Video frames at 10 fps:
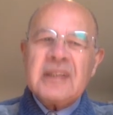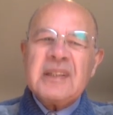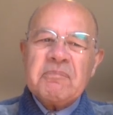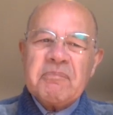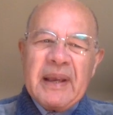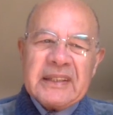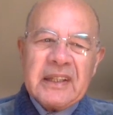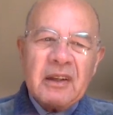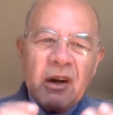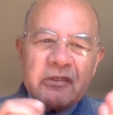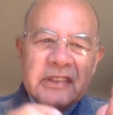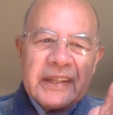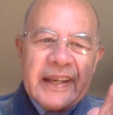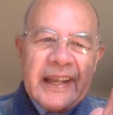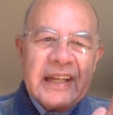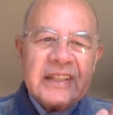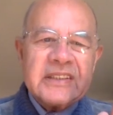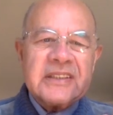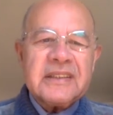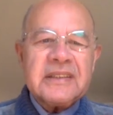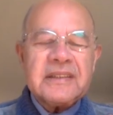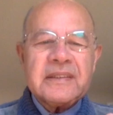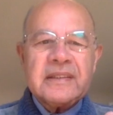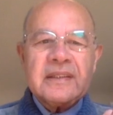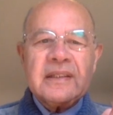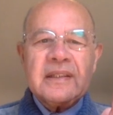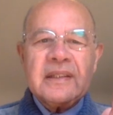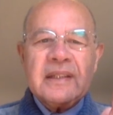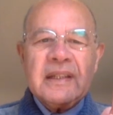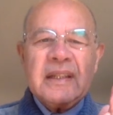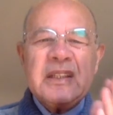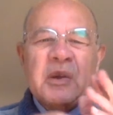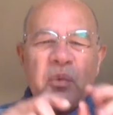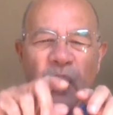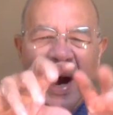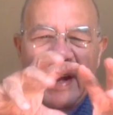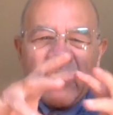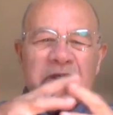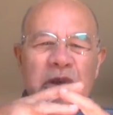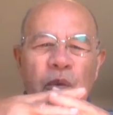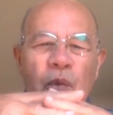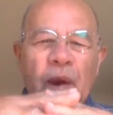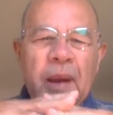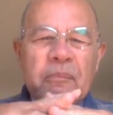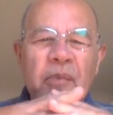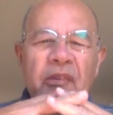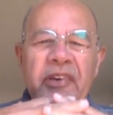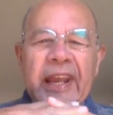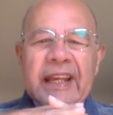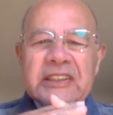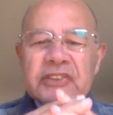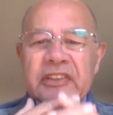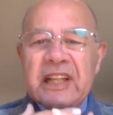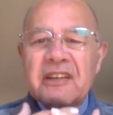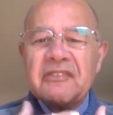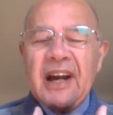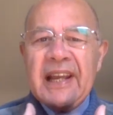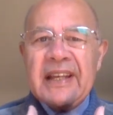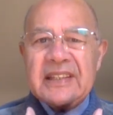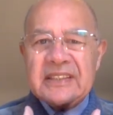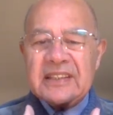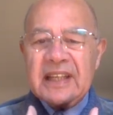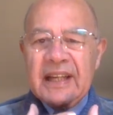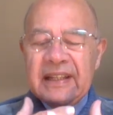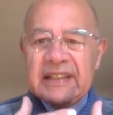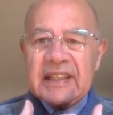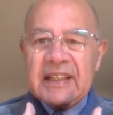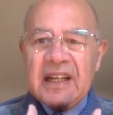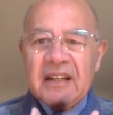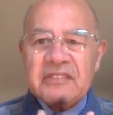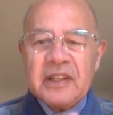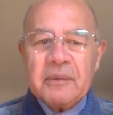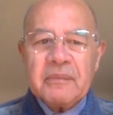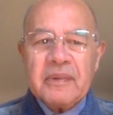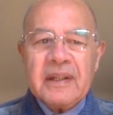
the metal of the nails, the wire of the web of hatred and violence that engulfed him.